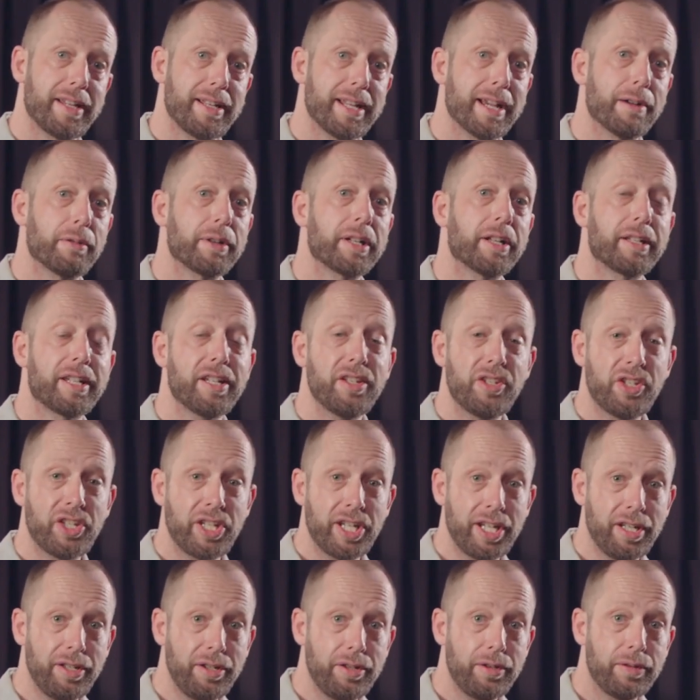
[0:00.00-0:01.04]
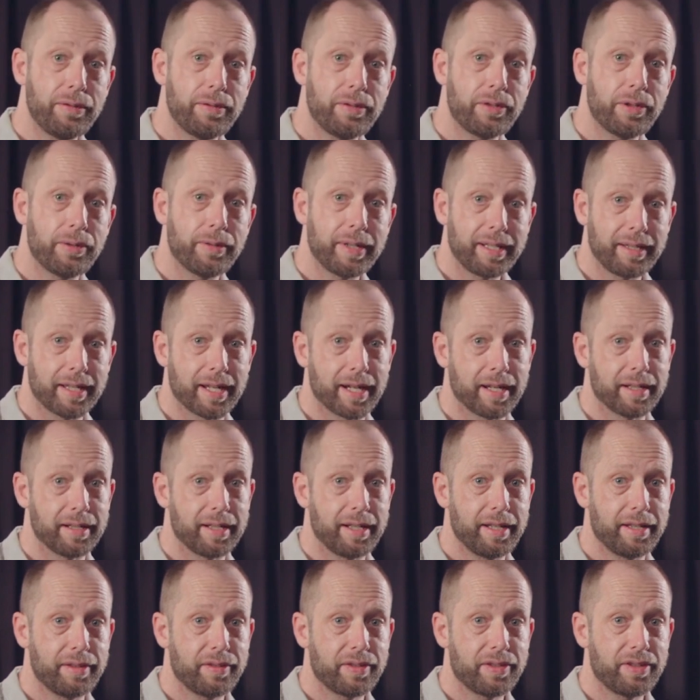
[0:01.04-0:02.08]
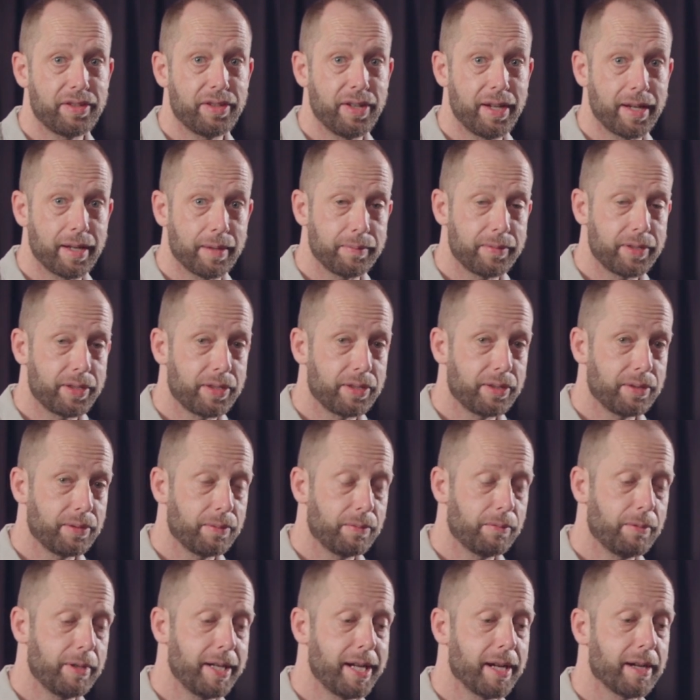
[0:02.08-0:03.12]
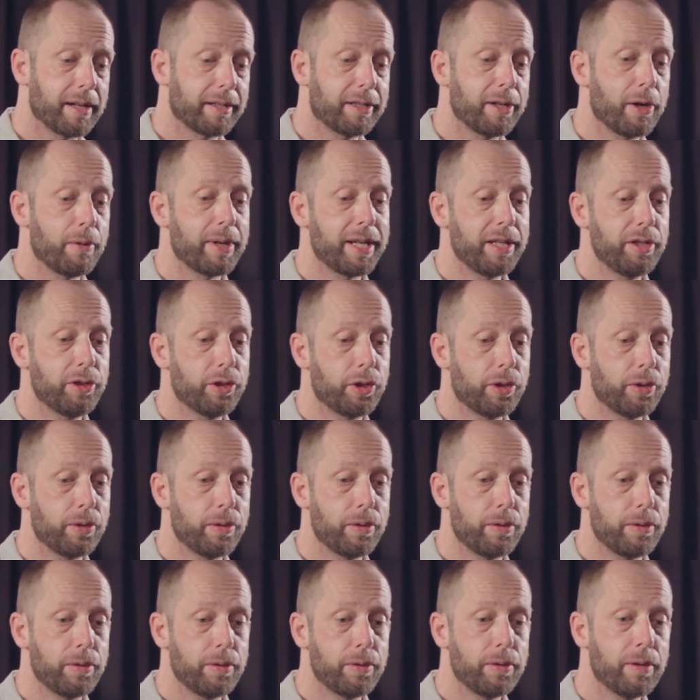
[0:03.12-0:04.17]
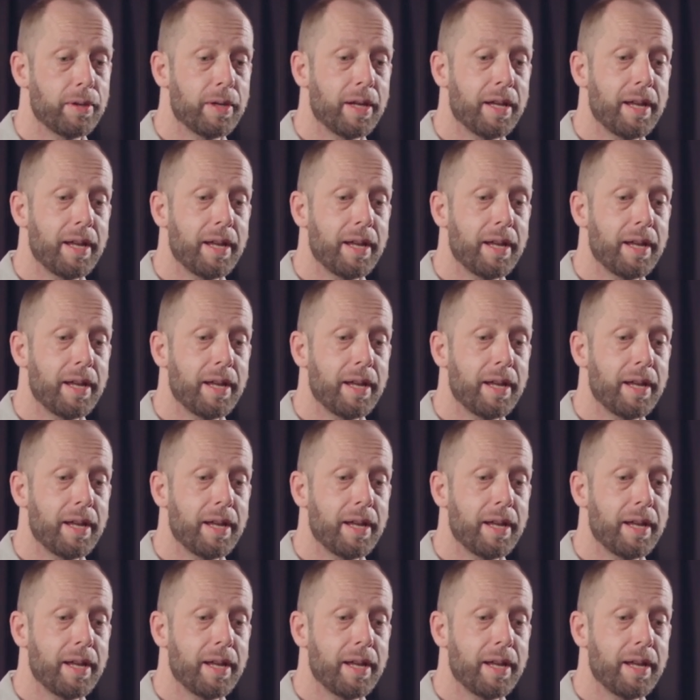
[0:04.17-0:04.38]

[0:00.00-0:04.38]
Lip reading: Now we're going to continue doing that, except we are going to